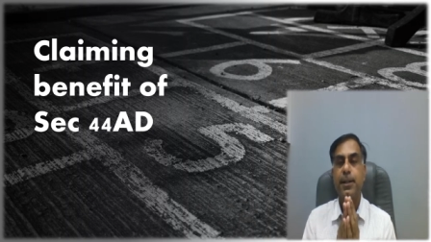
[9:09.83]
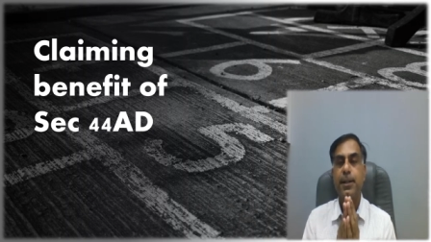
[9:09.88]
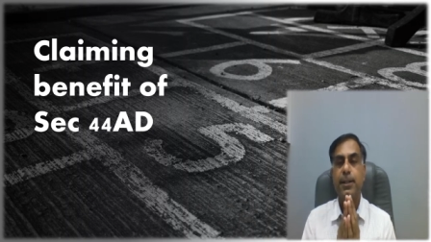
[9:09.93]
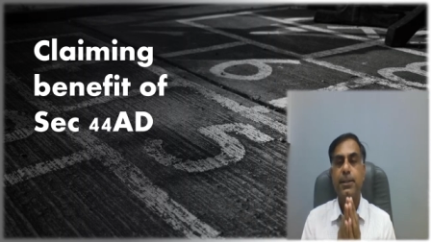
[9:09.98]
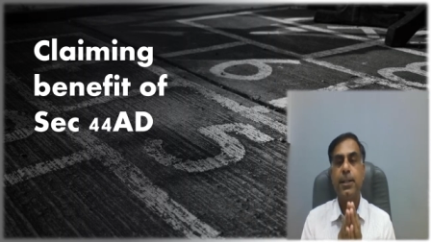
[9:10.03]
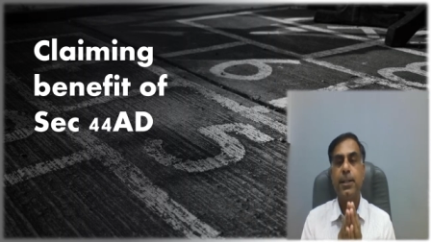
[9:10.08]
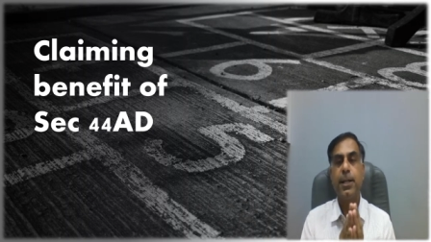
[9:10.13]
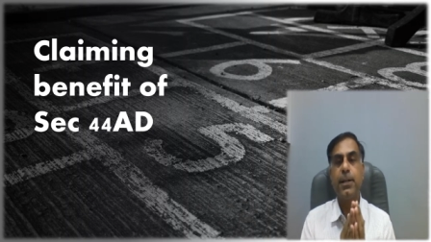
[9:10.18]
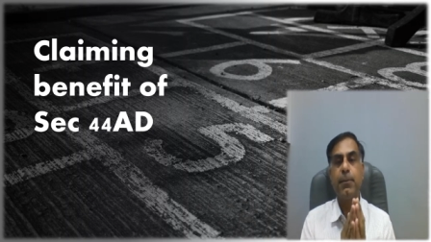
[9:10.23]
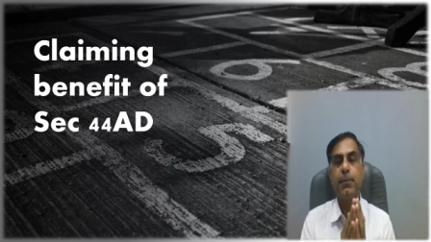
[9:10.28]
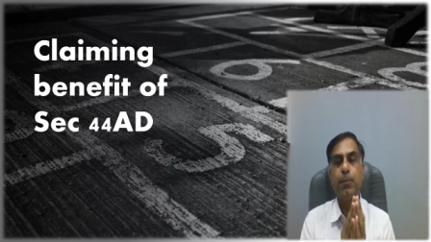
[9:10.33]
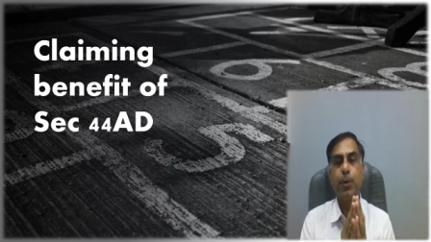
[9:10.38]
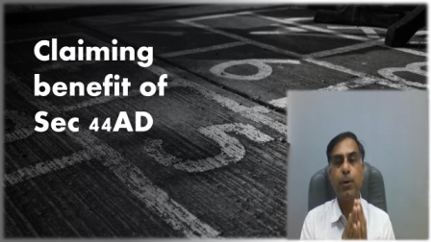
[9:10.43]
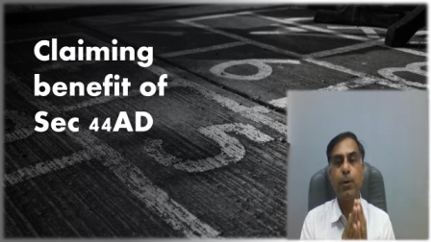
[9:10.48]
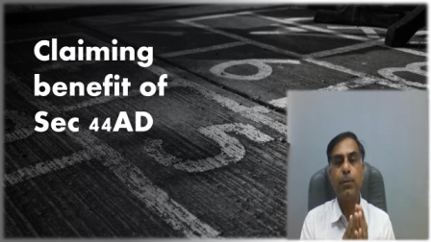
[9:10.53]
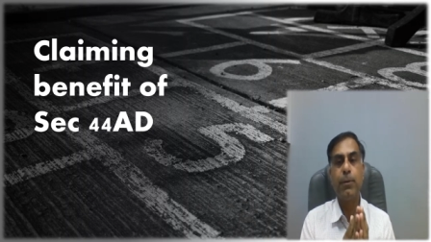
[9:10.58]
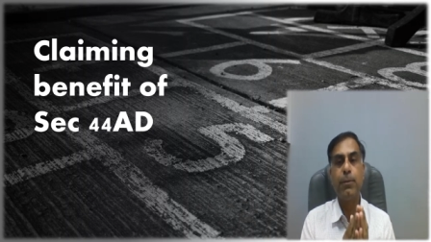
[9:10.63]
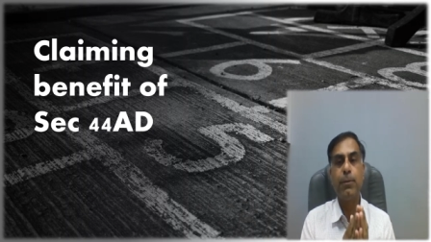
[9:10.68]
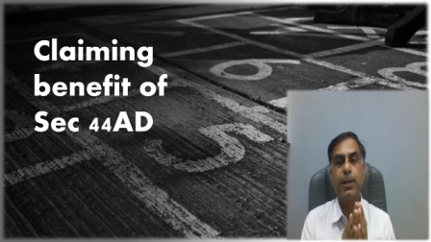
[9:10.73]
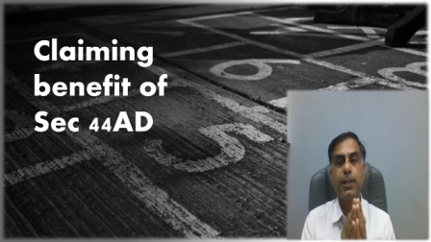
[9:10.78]
then
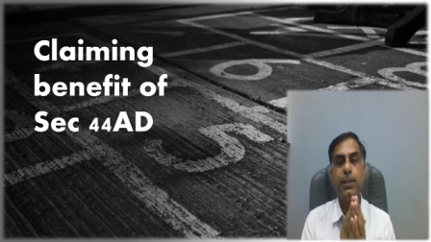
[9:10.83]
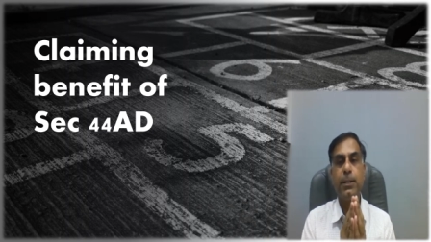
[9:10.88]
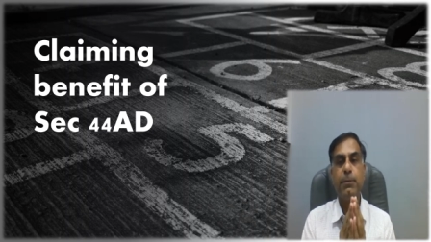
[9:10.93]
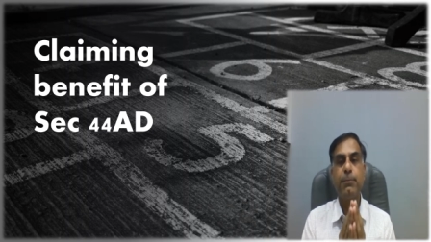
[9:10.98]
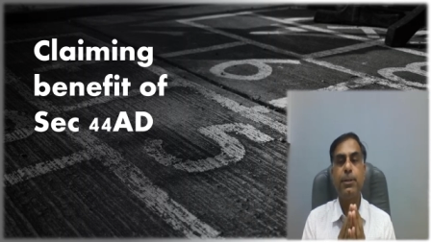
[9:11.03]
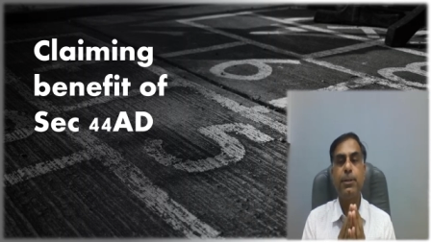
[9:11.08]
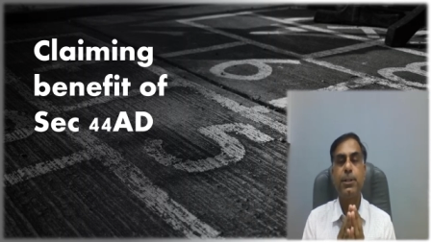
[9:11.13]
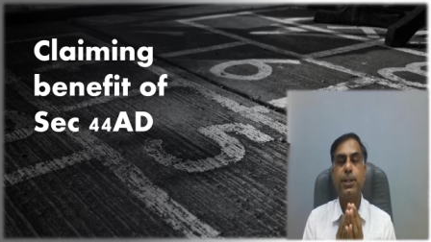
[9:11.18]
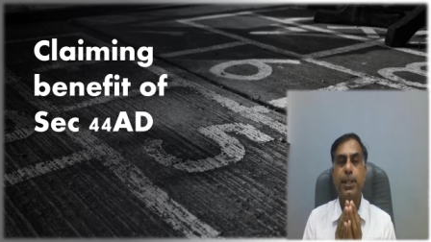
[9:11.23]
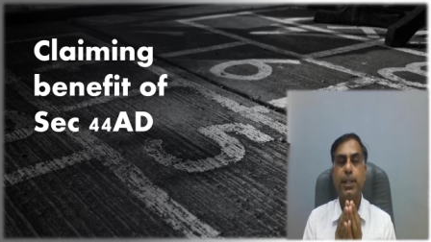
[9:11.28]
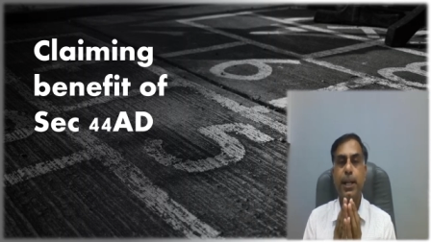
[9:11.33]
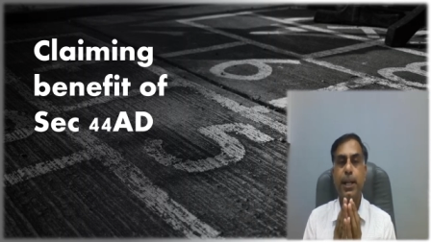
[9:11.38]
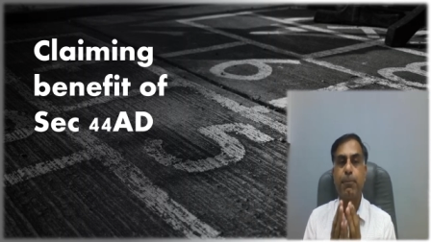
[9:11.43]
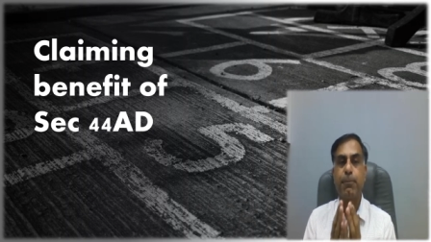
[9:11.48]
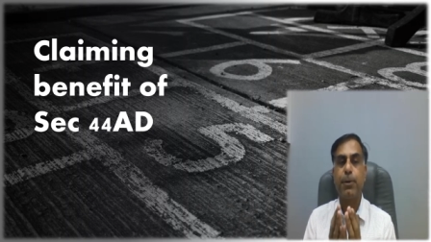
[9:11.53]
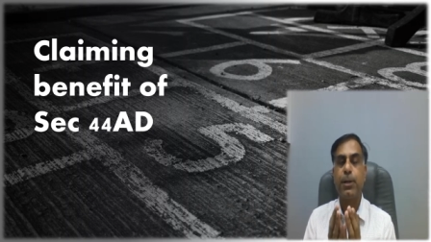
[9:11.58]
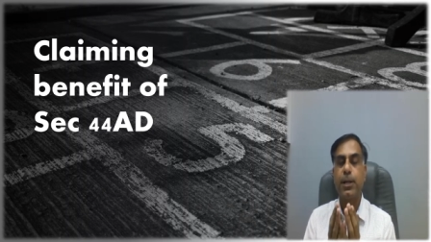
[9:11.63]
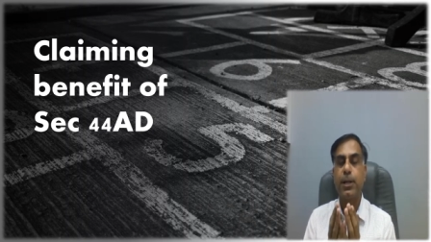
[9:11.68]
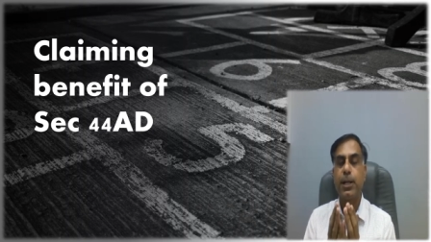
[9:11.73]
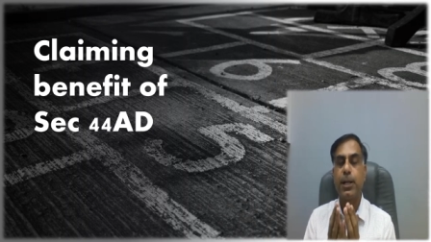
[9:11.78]
probably the mistake
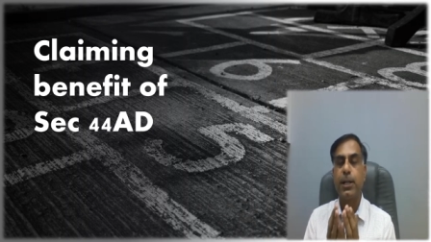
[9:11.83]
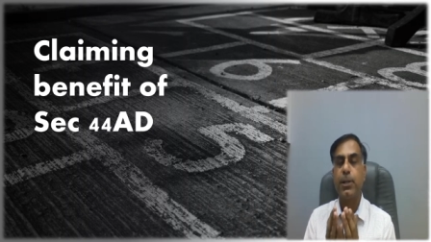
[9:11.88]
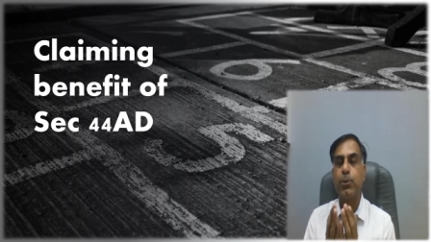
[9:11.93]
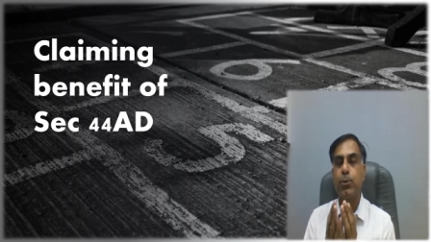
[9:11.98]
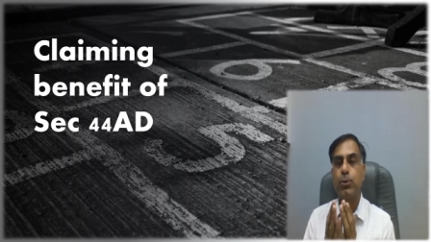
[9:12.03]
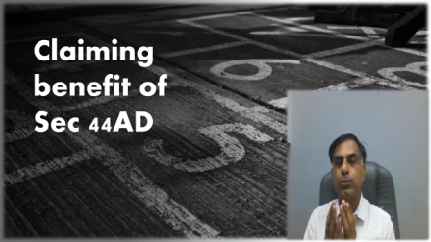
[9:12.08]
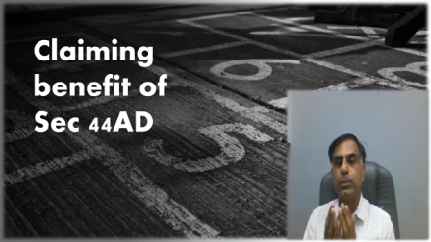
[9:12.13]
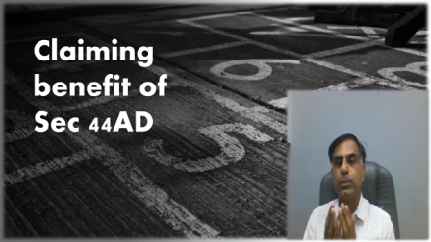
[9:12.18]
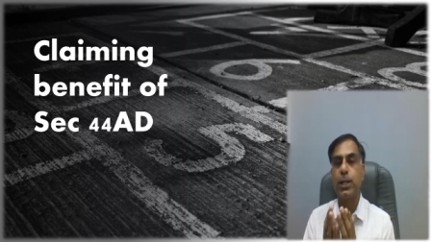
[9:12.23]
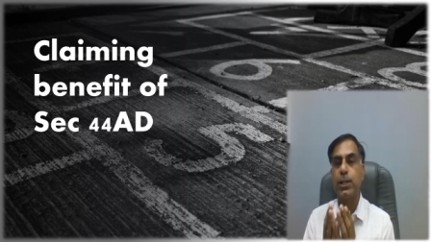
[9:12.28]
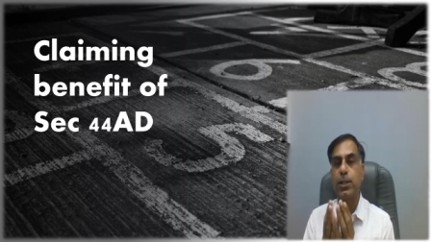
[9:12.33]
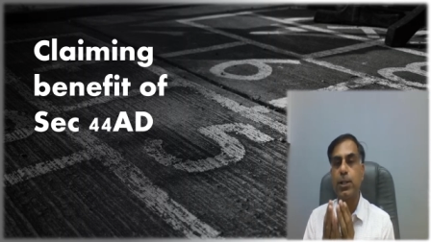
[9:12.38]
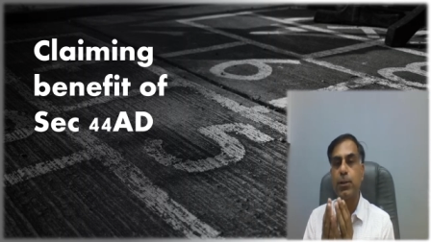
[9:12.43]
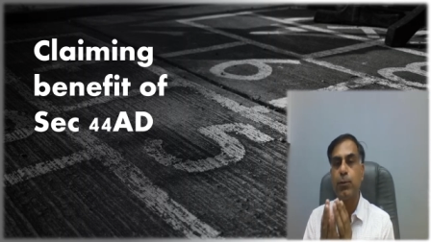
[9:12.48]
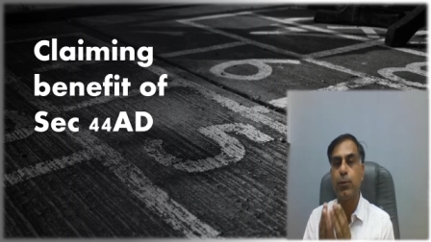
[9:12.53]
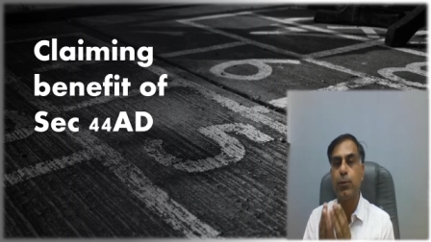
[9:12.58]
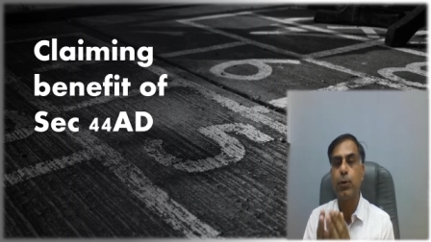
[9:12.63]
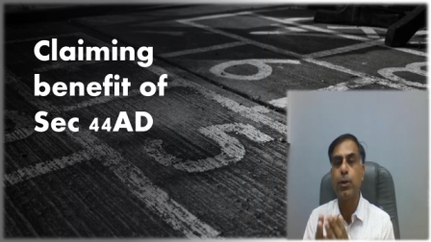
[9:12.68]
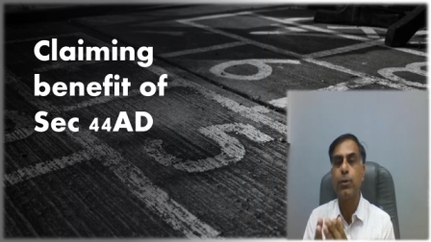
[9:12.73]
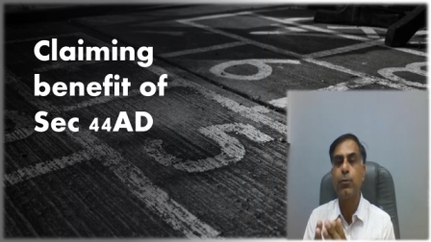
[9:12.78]
pertaining to section
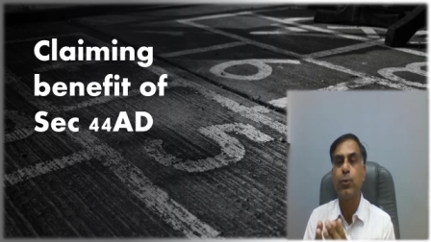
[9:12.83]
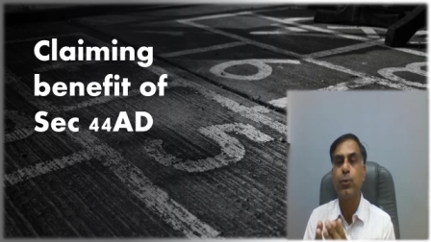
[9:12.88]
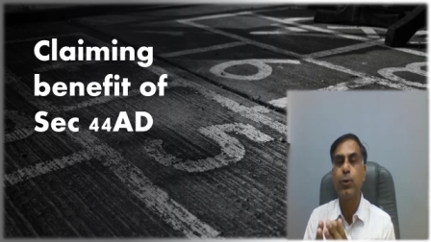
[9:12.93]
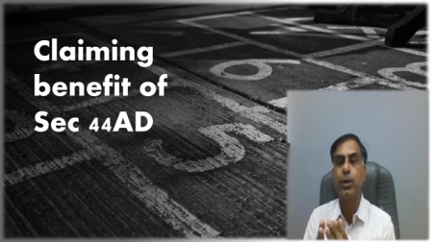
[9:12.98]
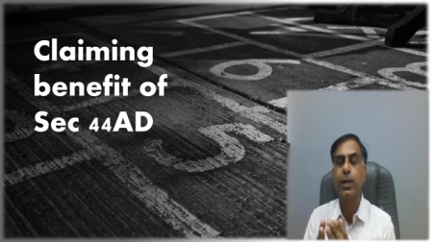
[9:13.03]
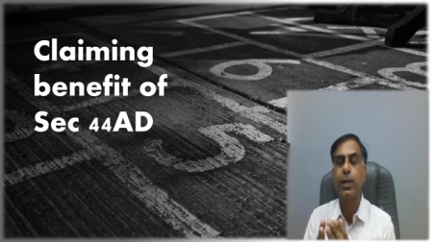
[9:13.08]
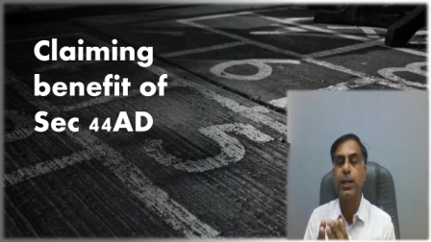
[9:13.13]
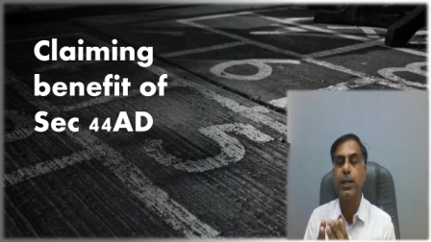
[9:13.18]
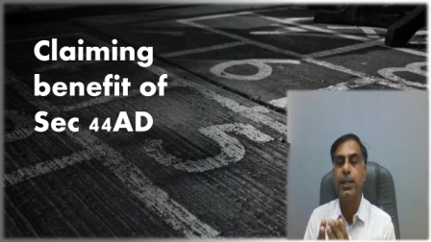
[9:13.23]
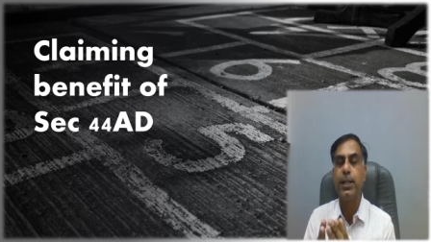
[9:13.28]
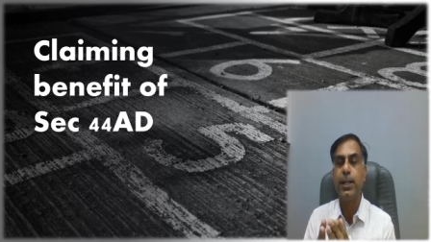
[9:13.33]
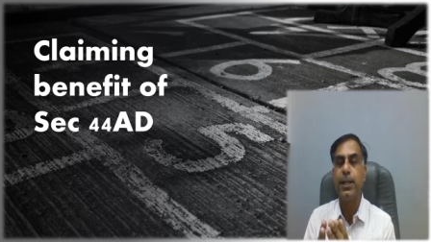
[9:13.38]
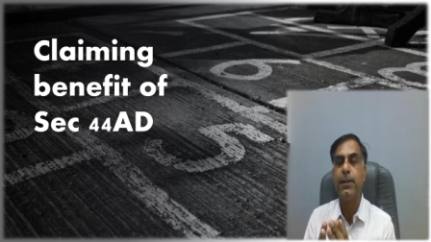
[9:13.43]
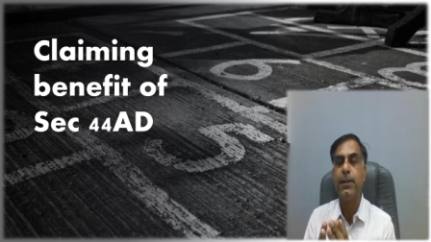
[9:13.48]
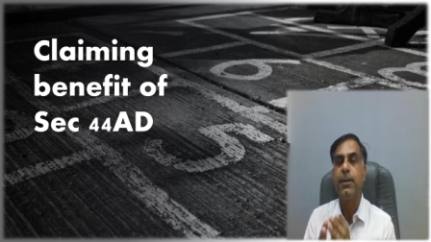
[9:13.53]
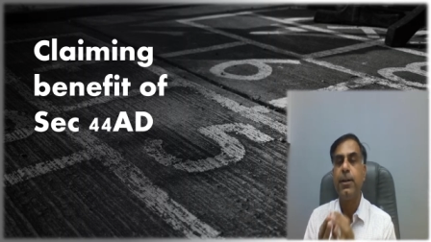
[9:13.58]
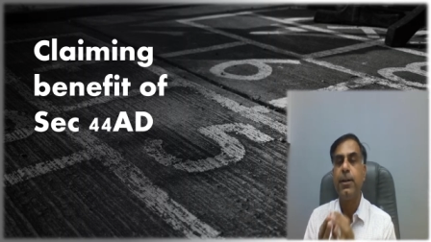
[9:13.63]
44 AD